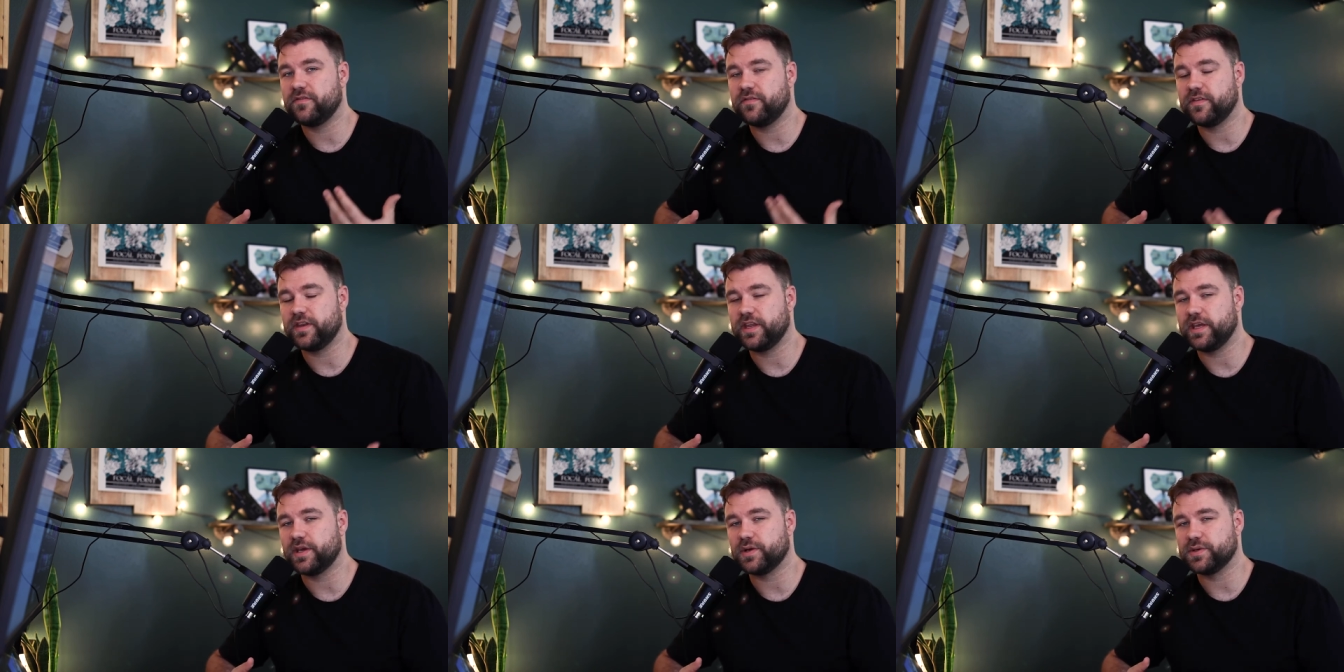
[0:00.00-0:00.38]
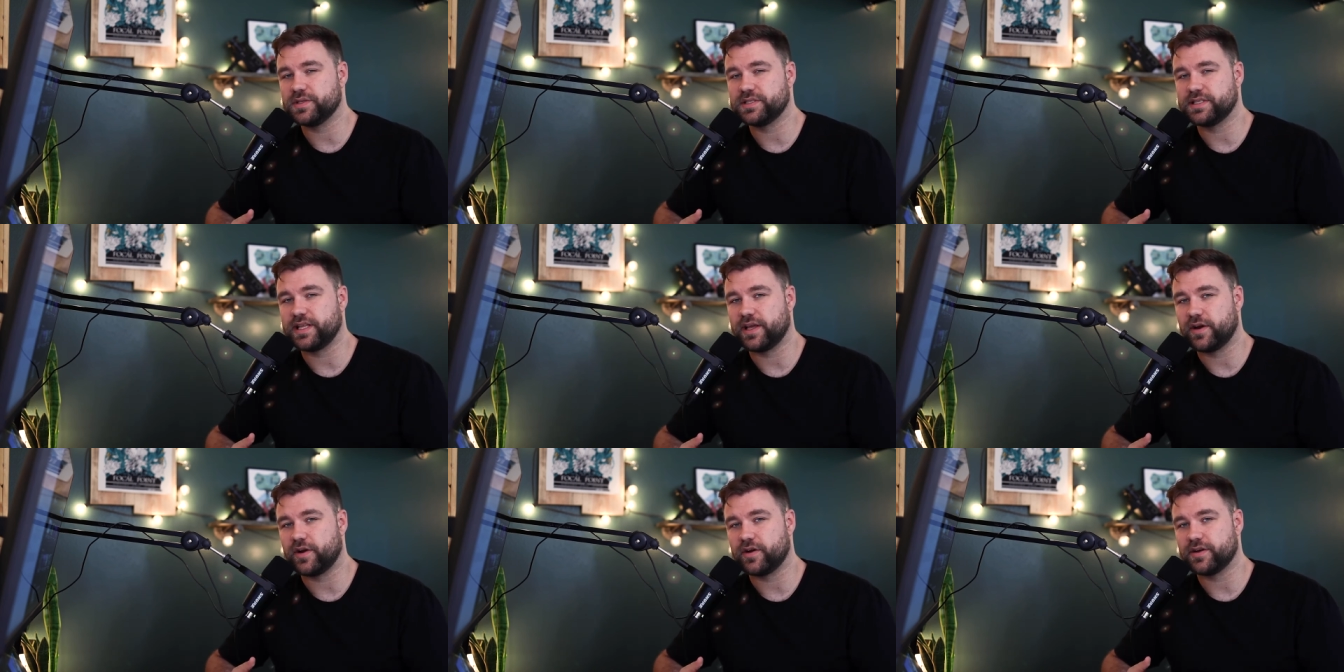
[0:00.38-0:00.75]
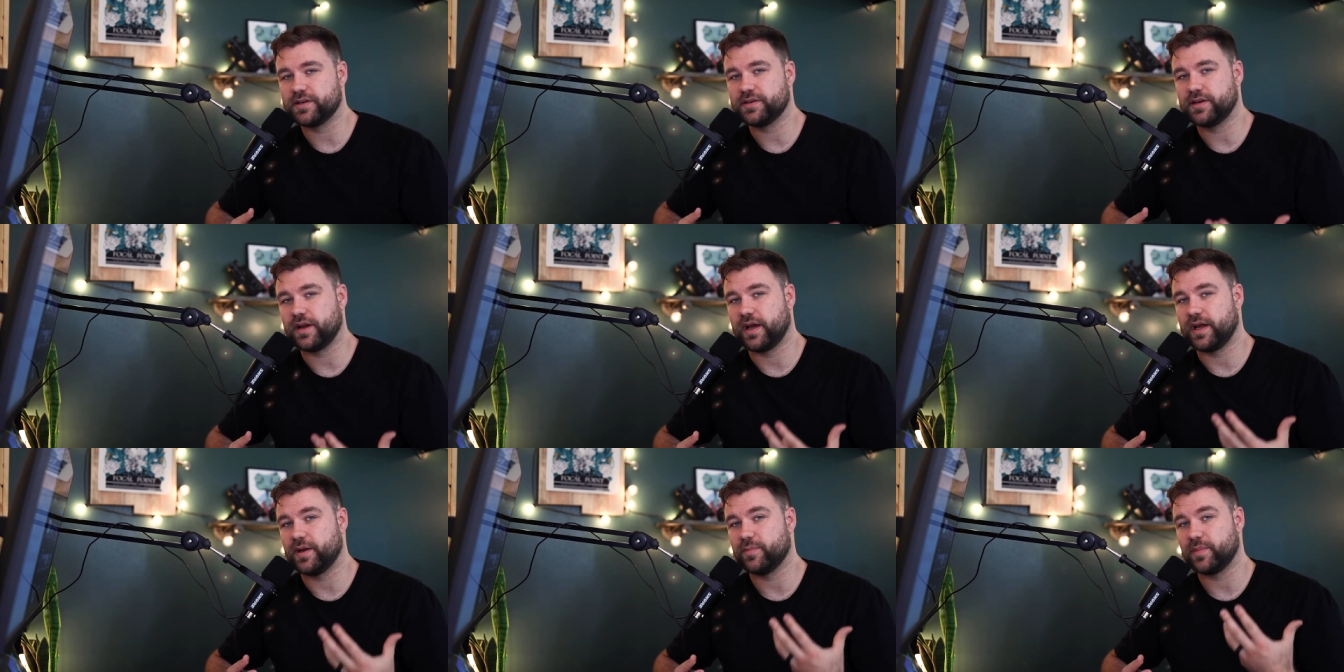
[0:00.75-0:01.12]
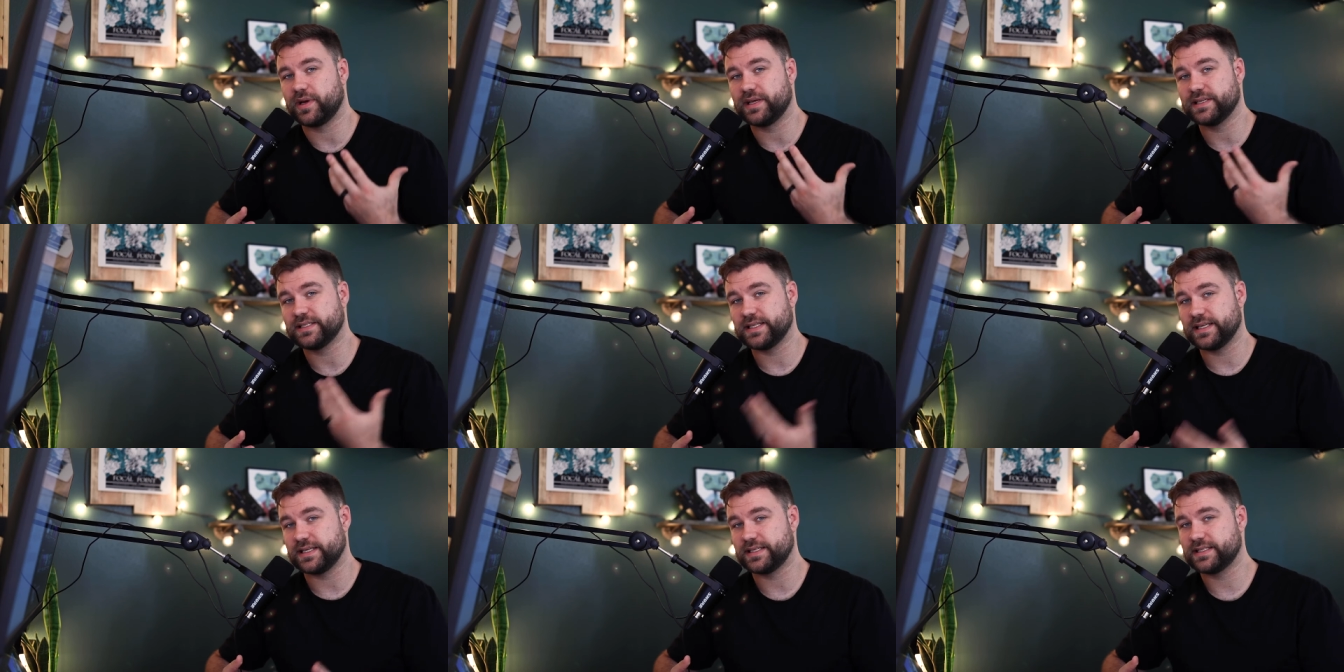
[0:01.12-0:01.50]
videos that are 9
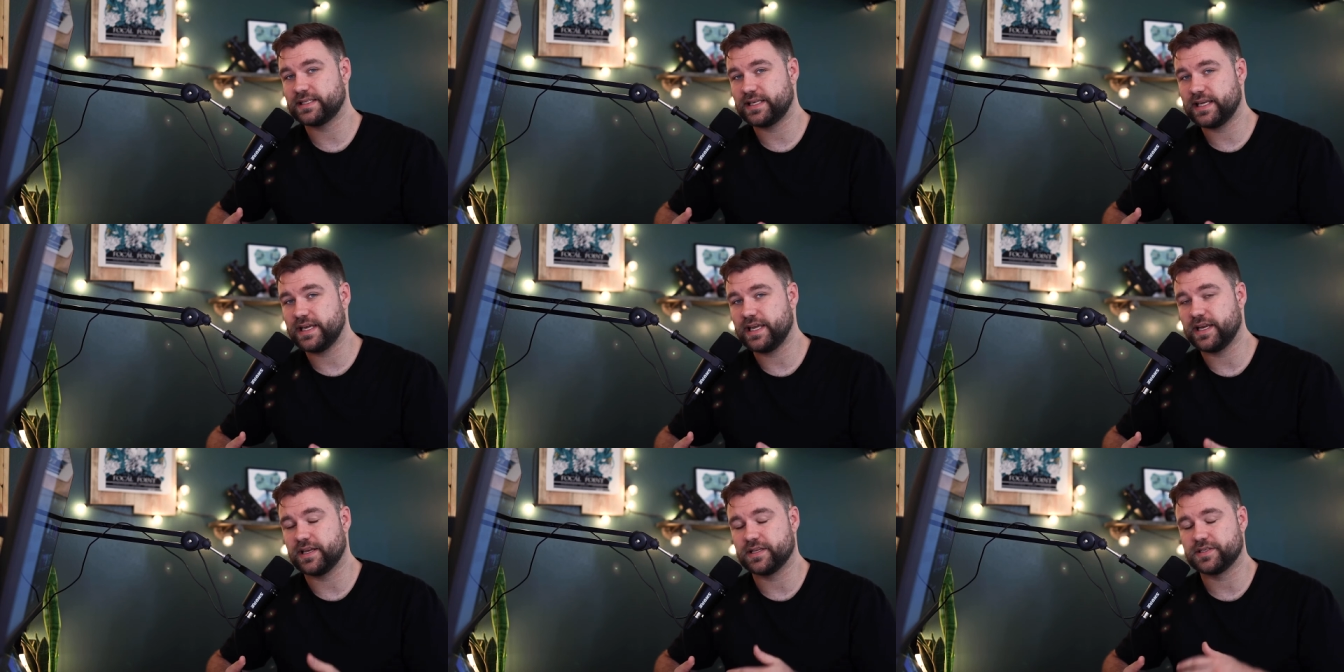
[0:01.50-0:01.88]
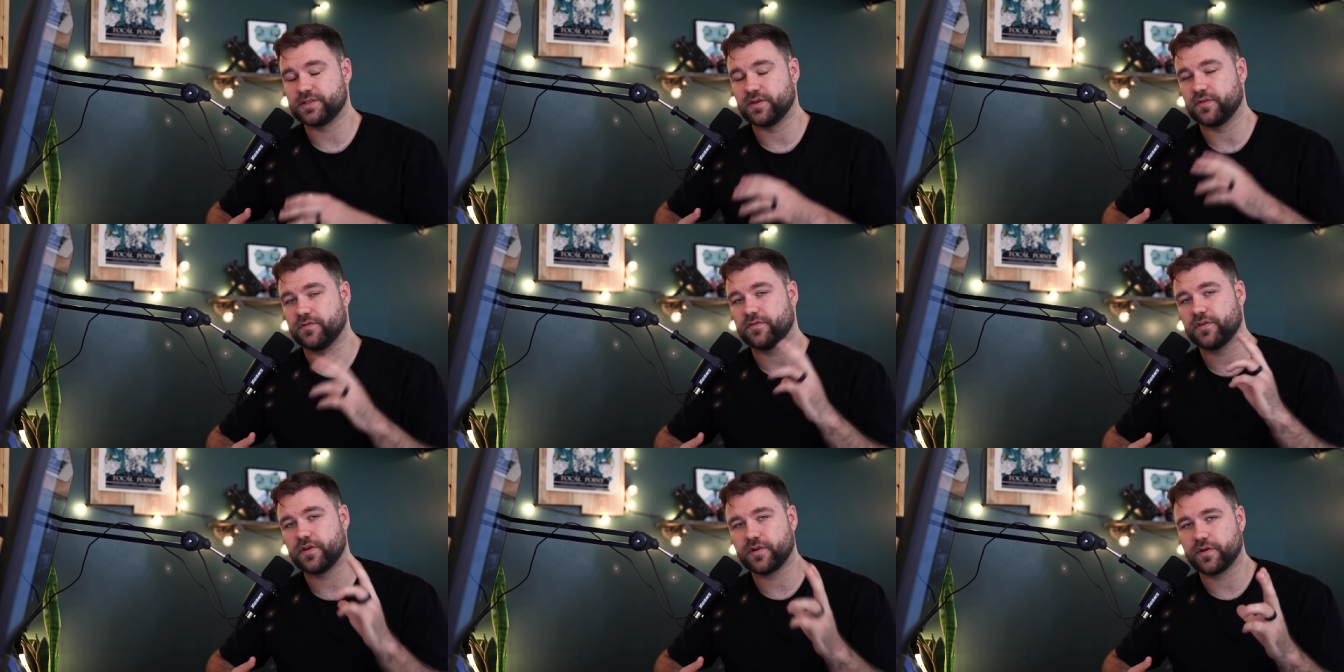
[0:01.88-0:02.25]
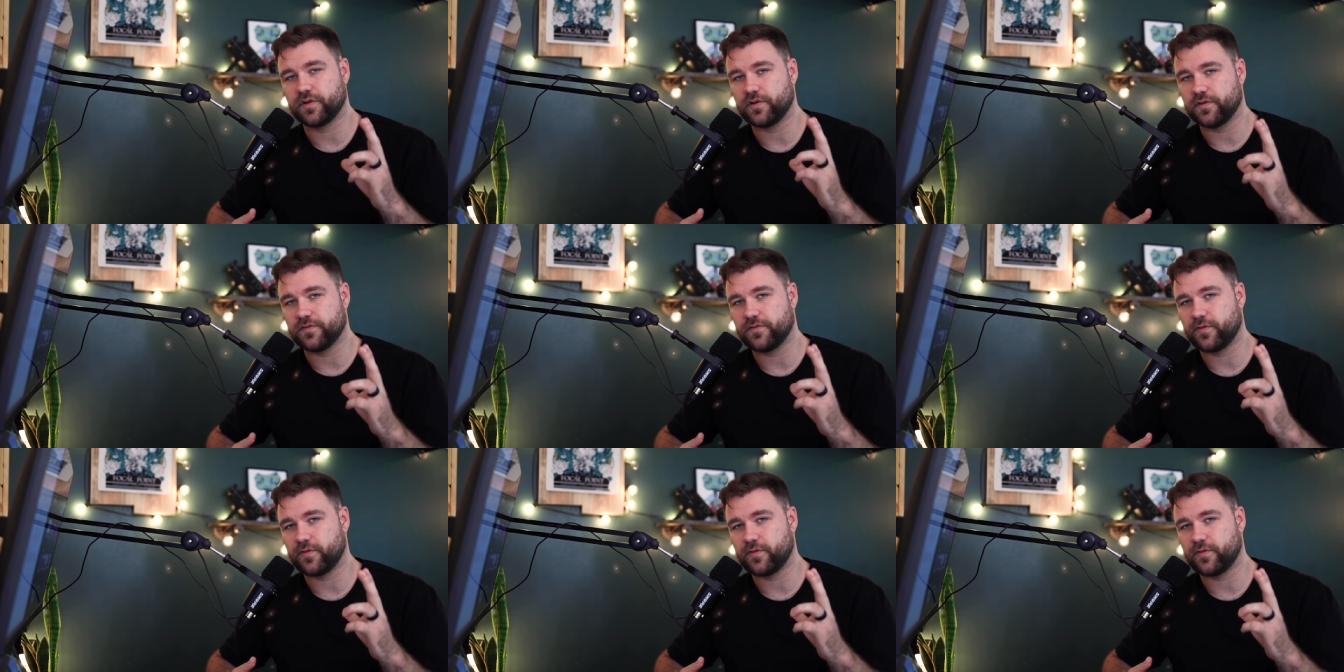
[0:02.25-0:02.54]
by 16, so vertical